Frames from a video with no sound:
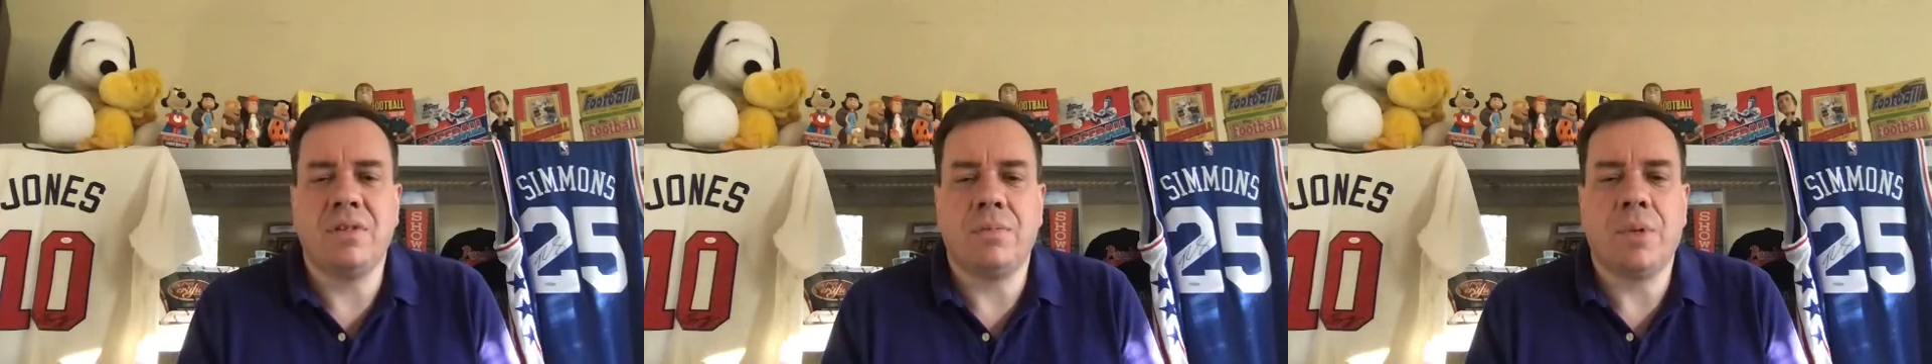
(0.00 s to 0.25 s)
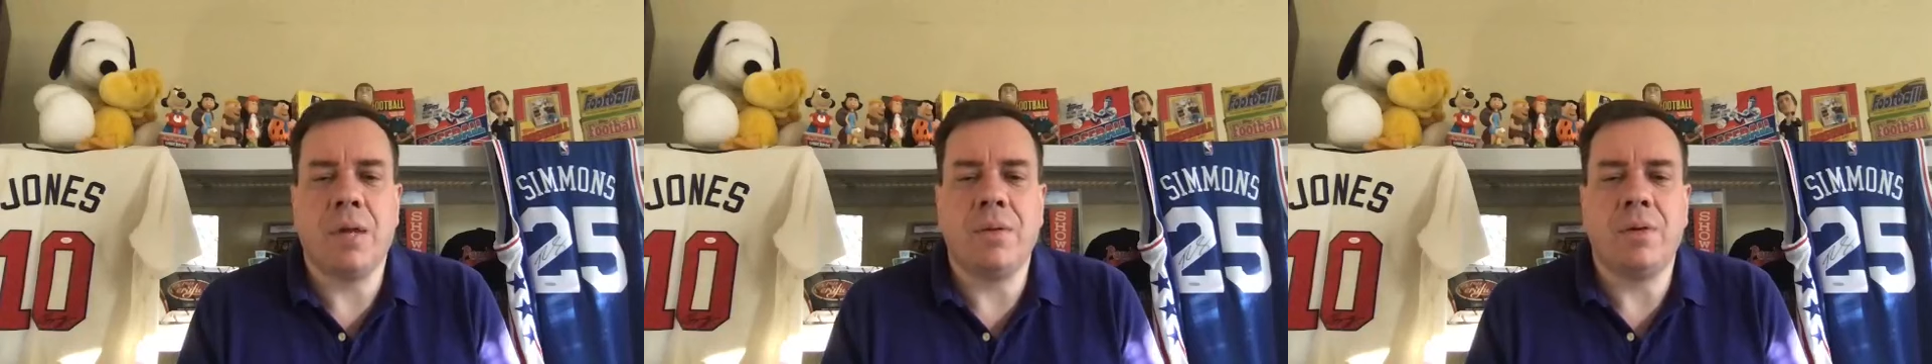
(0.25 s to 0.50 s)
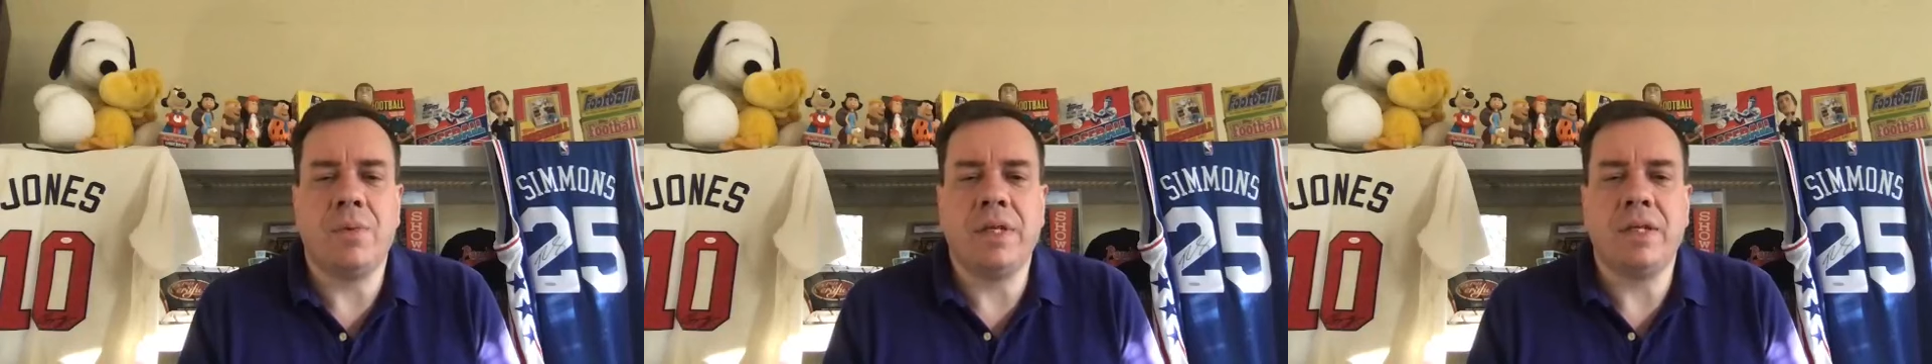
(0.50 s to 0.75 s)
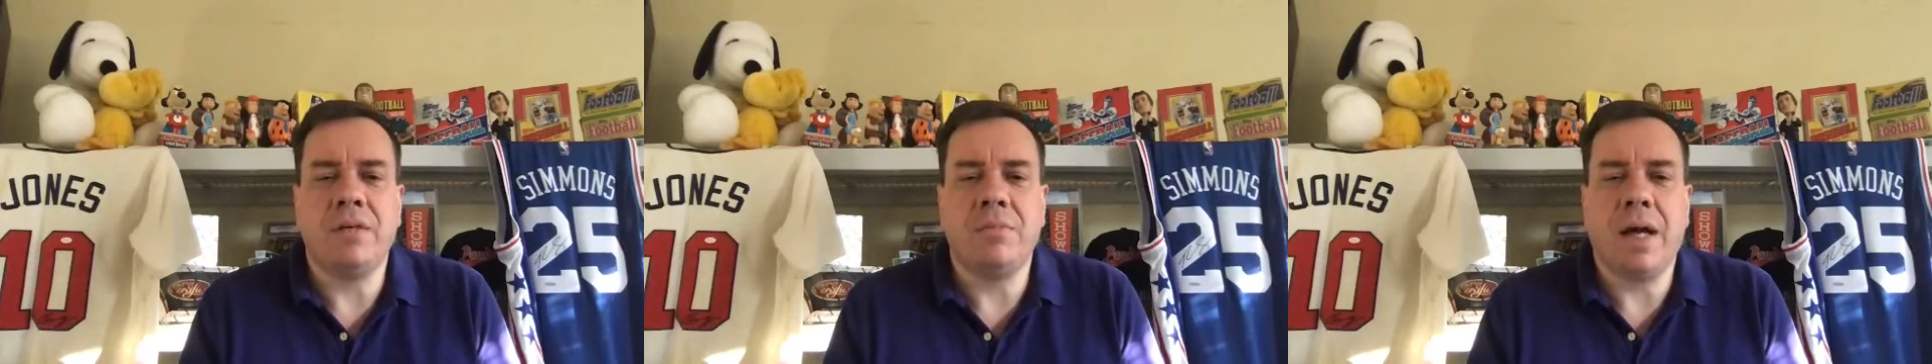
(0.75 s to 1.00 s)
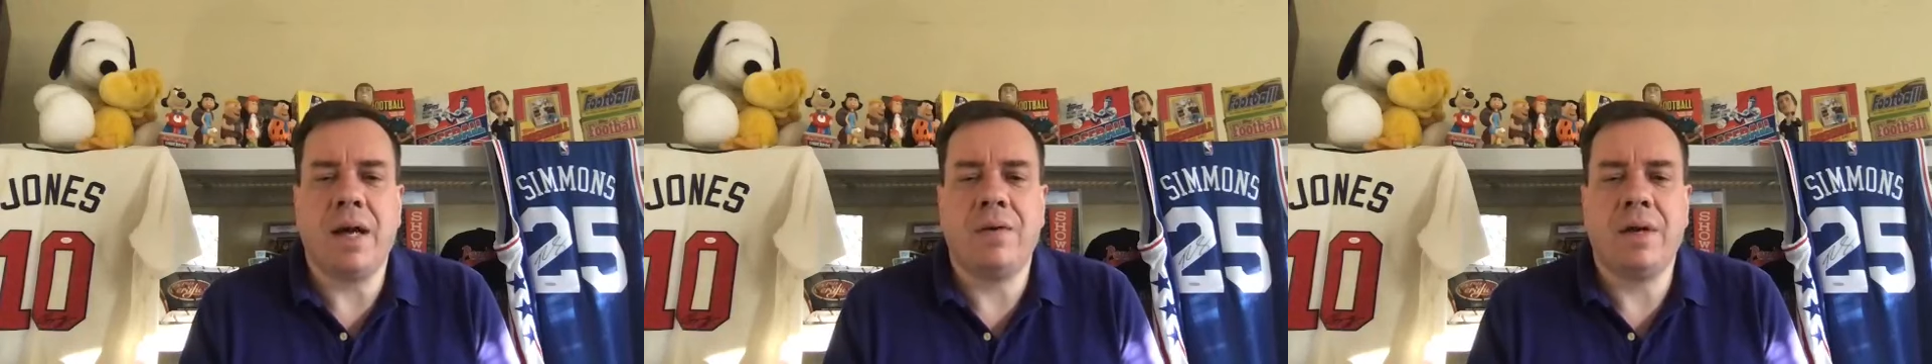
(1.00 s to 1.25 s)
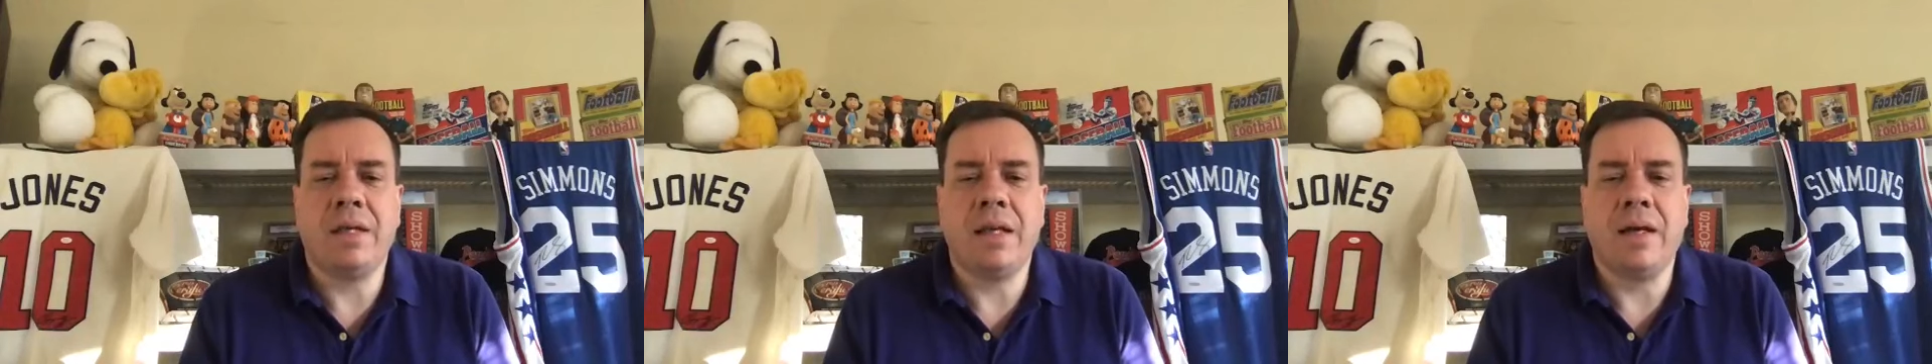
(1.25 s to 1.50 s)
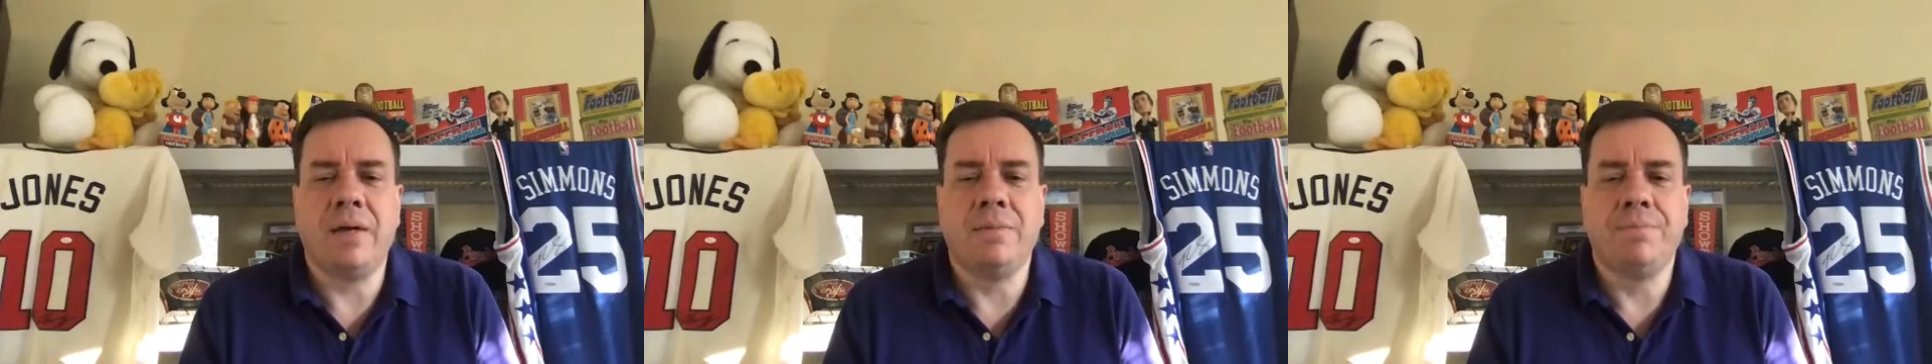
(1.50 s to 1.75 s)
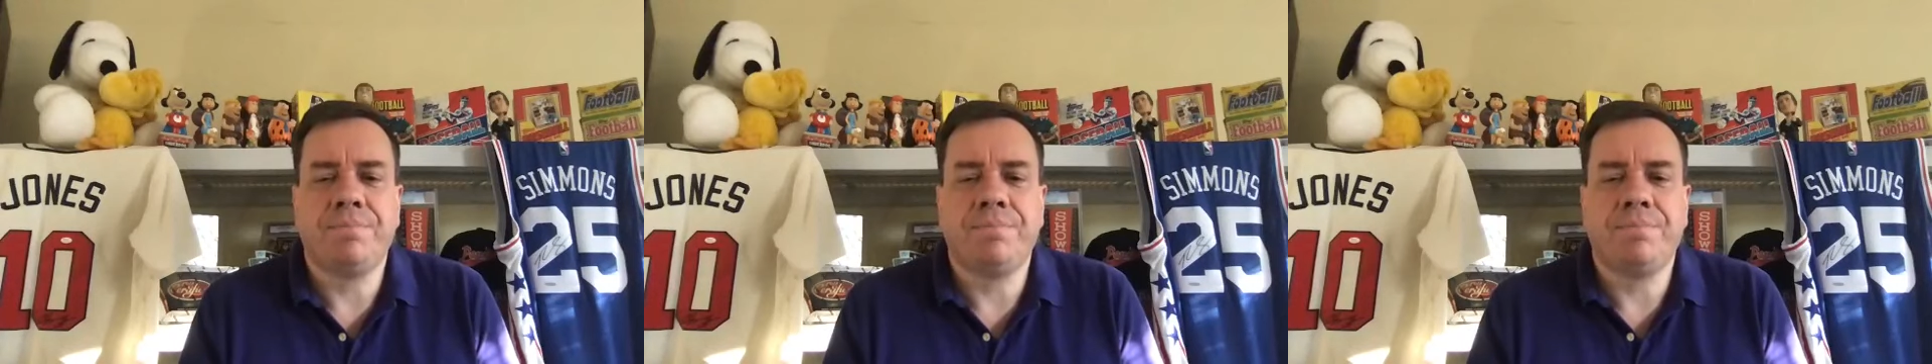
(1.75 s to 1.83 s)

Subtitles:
are probably a really good buy right now